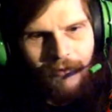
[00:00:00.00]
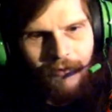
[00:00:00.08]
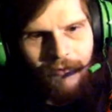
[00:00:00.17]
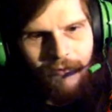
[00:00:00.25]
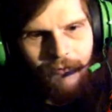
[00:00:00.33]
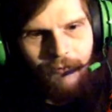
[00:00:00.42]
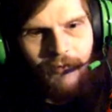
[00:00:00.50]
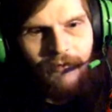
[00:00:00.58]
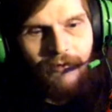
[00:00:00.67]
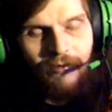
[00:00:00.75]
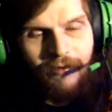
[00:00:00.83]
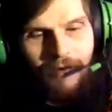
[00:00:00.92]

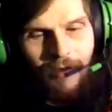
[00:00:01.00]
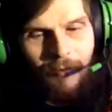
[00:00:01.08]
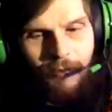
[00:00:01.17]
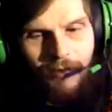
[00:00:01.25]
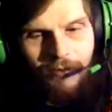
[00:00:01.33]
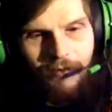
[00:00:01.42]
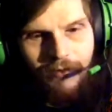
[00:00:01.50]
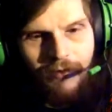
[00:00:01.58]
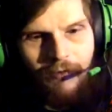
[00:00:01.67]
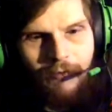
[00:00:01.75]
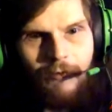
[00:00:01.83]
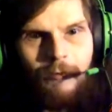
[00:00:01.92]
physically, I'm better than
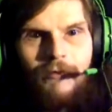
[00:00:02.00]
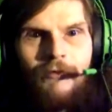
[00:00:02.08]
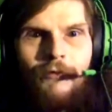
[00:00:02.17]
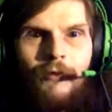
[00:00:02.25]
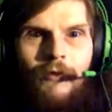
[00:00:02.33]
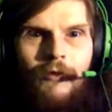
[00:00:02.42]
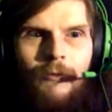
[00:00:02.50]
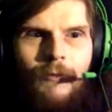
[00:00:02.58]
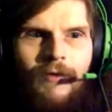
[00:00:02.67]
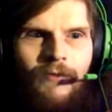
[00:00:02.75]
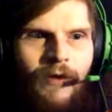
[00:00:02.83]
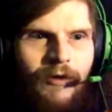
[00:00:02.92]
ever before. My
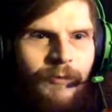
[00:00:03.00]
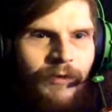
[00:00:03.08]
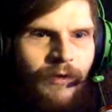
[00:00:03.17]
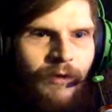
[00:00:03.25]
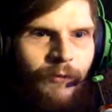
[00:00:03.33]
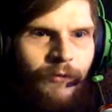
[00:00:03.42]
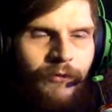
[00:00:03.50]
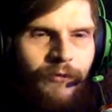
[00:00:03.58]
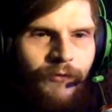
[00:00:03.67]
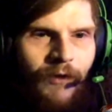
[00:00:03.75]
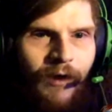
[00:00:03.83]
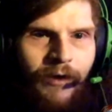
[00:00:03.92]
vitamin levels are
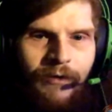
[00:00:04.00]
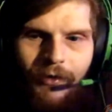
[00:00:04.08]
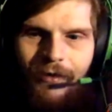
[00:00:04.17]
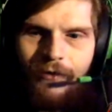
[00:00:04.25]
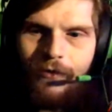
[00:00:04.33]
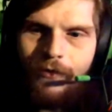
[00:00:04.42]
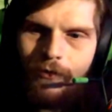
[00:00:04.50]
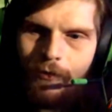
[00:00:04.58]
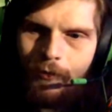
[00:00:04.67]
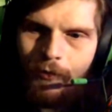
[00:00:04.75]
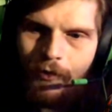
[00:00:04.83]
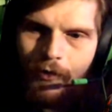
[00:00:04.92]
fine, and thanks
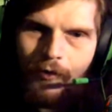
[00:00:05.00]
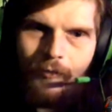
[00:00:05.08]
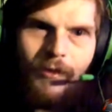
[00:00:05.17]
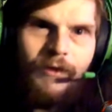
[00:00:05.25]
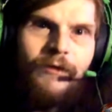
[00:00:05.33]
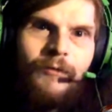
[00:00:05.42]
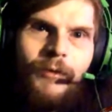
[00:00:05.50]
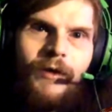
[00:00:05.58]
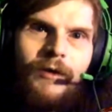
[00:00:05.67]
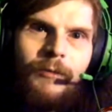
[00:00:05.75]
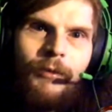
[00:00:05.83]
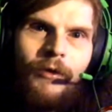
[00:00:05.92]
to my good
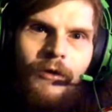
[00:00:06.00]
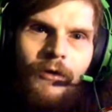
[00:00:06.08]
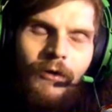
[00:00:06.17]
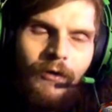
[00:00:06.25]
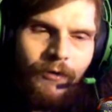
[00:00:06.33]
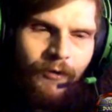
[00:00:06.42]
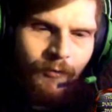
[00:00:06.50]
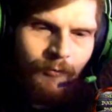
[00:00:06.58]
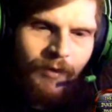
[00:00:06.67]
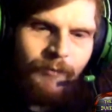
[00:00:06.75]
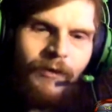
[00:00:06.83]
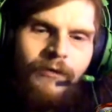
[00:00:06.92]
buddy Paul,
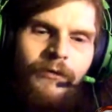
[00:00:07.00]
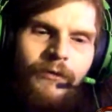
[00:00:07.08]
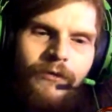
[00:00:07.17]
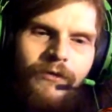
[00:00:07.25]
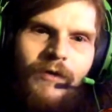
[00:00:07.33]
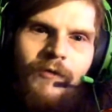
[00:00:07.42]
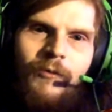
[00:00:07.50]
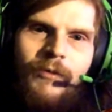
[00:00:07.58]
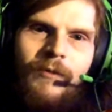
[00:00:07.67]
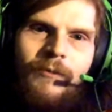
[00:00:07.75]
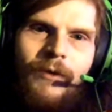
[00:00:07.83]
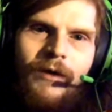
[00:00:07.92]
my mental has never
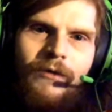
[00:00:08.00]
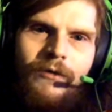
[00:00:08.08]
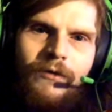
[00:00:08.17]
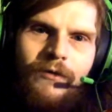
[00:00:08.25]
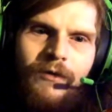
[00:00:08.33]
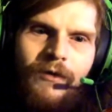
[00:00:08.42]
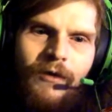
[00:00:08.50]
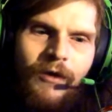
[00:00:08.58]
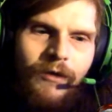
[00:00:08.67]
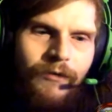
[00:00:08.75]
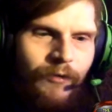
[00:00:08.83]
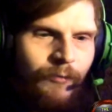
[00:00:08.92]
been better.
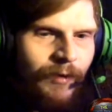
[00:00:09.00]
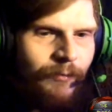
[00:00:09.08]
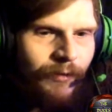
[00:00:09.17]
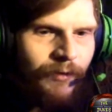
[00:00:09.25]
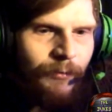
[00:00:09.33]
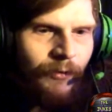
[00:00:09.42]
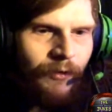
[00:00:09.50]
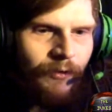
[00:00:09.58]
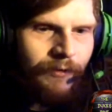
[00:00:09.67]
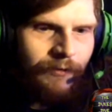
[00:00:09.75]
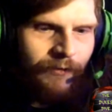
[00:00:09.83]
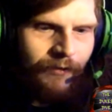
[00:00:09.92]
My buddy Paul,
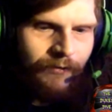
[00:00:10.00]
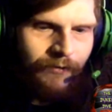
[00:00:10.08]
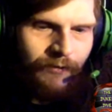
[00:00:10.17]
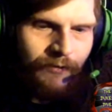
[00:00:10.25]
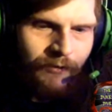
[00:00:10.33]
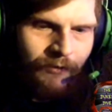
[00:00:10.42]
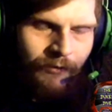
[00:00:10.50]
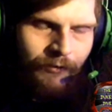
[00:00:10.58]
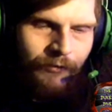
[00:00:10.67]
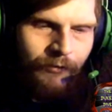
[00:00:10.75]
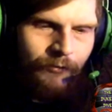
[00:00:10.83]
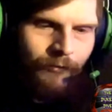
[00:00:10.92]
he says,
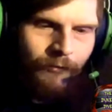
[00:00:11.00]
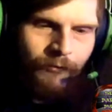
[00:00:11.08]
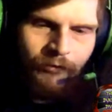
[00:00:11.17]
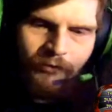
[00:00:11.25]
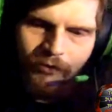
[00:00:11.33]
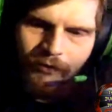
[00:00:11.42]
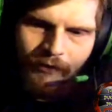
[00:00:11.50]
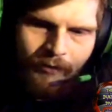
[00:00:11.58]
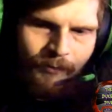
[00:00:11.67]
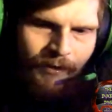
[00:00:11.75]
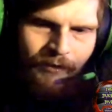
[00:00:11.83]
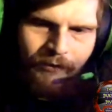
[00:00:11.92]
you should just
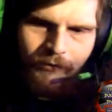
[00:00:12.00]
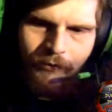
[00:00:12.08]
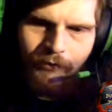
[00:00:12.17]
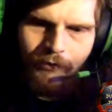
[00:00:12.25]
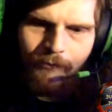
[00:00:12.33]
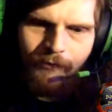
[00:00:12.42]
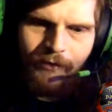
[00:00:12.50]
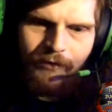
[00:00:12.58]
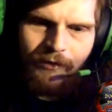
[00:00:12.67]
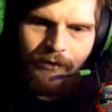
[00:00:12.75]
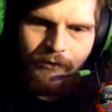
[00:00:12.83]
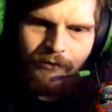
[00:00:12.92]
come back and do some
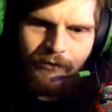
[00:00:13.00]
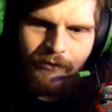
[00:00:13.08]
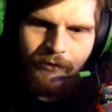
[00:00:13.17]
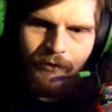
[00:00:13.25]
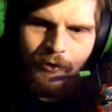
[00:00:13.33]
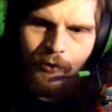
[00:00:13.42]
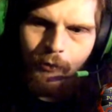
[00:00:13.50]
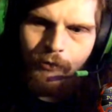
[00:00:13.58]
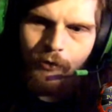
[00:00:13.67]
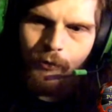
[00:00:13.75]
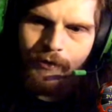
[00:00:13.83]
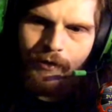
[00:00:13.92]
videos. And,
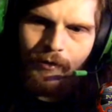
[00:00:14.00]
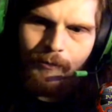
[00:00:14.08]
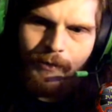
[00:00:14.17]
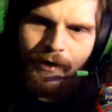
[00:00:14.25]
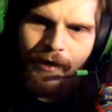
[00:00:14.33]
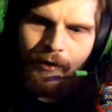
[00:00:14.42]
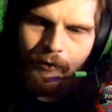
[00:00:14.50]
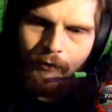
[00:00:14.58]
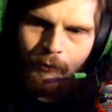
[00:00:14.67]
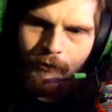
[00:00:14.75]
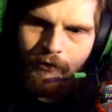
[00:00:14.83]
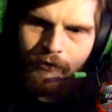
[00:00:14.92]
we come back
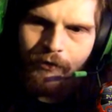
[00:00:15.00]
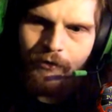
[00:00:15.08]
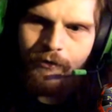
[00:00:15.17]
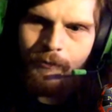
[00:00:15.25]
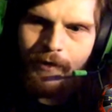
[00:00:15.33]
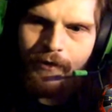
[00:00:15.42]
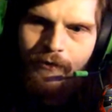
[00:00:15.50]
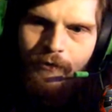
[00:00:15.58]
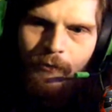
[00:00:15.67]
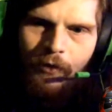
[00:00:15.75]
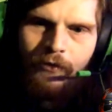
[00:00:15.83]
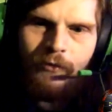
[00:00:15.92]
and we started making
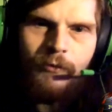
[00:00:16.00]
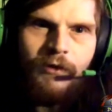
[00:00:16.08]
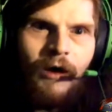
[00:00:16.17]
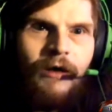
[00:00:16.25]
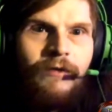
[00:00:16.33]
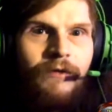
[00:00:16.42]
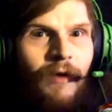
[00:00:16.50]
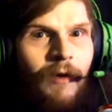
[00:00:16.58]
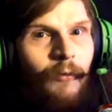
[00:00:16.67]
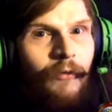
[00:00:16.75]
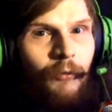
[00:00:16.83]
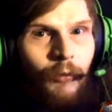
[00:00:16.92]
some awesome
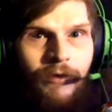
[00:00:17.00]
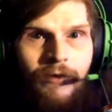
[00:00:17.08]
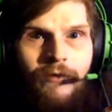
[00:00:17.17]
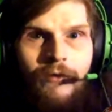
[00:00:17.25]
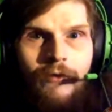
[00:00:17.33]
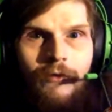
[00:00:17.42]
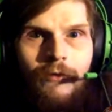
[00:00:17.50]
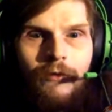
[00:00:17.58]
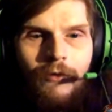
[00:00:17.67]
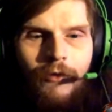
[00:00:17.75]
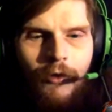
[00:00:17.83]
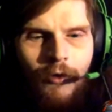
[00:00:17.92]
content with Wicked
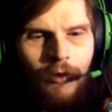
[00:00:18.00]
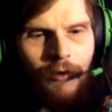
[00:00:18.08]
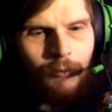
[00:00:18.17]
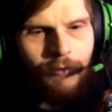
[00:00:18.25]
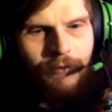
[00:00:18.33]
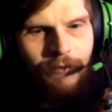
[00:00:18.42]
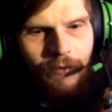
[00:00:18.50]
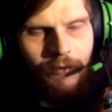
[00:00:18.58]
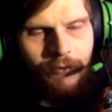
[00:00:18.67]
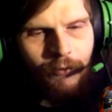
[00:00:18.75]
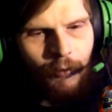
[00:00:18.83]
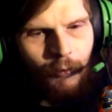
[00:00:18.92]
Turtle, and we
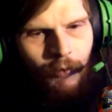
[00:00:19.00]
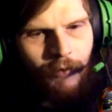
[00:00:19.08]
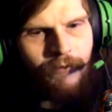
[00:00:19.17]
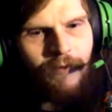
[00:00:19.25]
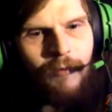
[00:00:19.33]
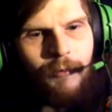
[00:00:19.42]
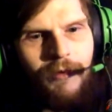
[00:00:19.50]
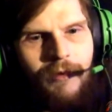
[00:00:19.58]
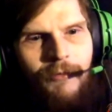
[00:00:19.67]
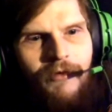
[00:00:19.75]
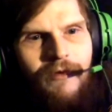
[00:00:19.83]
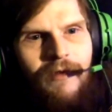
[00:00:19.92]
started doing What's Up
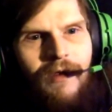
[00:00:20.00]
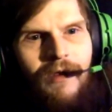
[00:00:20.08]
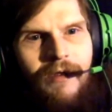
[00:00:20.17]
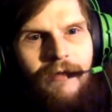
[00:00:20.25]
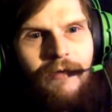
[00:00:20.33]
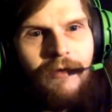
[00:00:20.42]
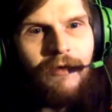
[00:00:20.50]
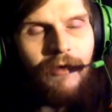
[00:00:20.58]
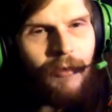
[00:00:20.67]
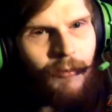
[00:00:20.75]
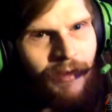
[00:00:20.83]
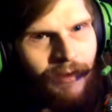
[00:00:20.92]
Peeps again,
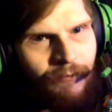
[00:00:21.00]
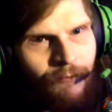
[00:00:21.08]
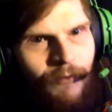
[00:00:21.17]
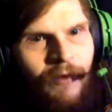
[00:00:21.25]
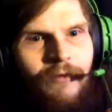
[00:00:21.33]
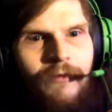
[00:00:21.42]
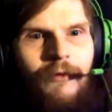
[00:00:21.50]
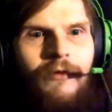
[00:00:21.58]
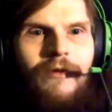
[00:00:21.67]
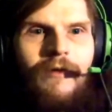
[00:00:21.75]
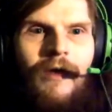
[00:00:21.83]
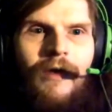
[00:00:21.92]
and we had fun
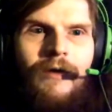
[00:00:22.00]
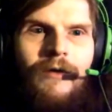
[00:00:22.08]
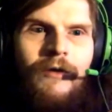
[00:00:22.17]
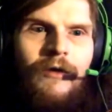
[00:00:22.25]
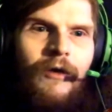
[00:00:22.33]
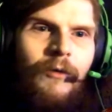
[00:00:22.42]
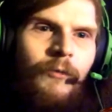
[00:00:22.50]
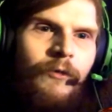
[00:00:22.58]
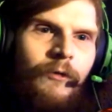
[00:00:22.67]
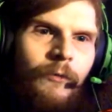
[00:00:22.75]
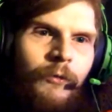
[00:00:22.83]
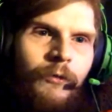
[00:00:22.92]
doing that, and
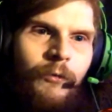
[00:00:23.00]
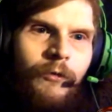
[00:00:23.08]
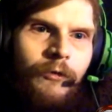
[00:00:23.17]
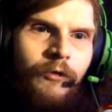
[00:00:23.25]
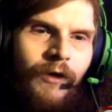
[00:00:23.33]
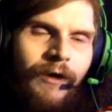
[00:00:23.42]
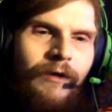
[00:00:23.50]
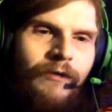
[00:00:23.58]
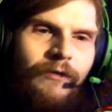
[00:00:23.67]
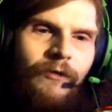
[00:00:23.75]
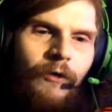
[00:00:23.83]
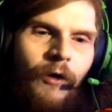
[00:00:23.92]
we're cranking
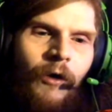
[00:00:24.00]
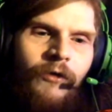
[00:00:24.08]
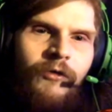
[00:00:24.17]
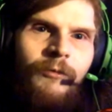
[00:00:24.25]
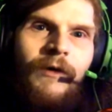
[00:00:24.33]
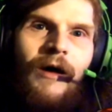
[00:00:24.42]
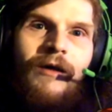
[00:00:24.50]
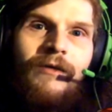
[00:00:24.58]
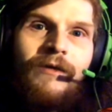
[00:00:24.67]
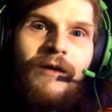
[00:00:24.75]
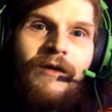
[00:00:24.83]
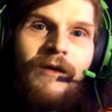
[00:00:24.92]
the awesome
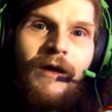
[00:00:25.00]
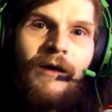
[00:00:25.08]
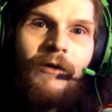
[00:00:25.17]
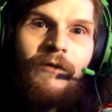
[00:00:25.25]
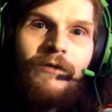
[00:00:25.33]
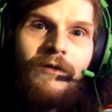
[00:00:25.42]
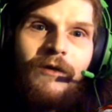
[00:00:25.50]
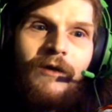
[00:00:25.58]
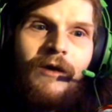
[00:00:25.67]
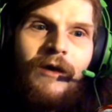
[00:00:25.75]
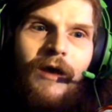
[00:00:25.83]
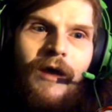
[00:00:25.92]
content out.
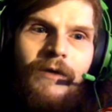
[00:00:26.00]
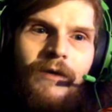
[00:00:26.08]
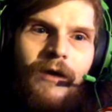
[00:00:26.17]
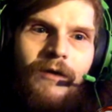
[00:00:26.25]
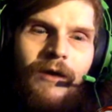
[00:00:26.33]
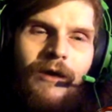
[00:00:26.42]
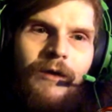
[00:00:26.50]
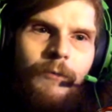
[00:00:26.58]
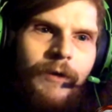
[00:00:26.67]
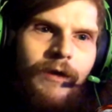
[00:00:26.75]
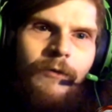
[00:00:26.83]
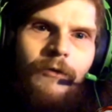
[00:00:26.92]
And then, hey,
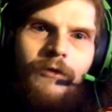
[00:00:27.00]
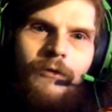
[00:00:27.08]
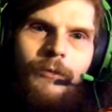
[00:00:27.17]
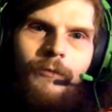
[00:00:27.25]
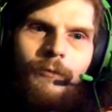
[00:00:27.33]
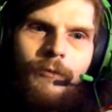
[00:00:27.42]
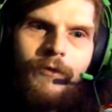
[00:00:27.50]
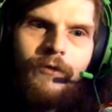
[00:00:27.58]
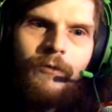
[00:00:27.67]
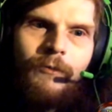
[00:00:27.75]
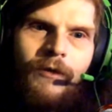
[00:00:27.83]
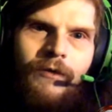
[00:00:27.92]
man, can you put
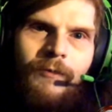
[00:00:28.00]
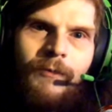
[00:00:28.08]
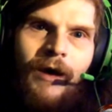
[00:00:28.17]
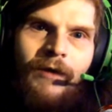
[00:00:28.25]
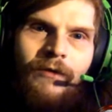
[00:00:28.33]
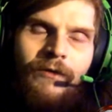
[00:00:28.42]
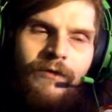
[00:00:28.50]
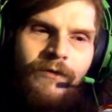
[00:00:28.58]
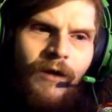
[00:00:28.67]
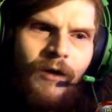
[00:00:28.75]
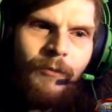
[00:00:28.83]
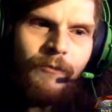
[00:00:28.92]
some Monday Madnesses
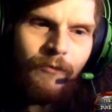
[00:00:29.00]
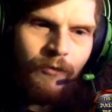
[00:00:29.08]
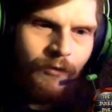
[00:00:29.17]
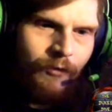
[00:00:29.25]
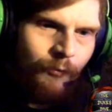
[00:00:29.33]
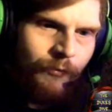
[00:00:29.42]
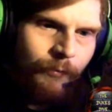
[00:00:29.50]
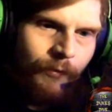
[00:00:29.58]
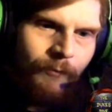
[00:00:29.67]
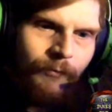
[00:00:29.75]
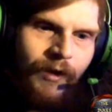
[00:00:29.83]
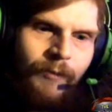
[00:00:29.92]
up? We
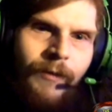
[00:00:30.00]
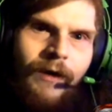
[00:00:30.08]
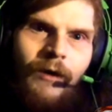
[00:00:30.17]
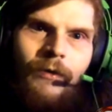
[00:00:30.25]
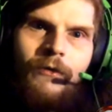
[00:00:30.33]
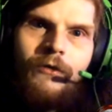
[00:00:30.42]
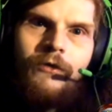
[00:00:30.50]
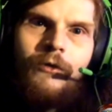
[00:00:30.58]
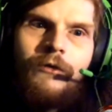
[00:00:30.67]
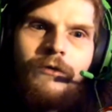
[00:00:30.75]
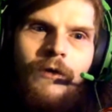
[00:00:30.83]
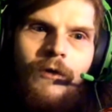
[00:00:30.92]
pumped them out and they're
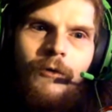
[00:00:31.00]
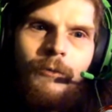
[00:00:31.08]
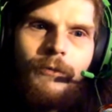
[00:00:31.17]
doing dope.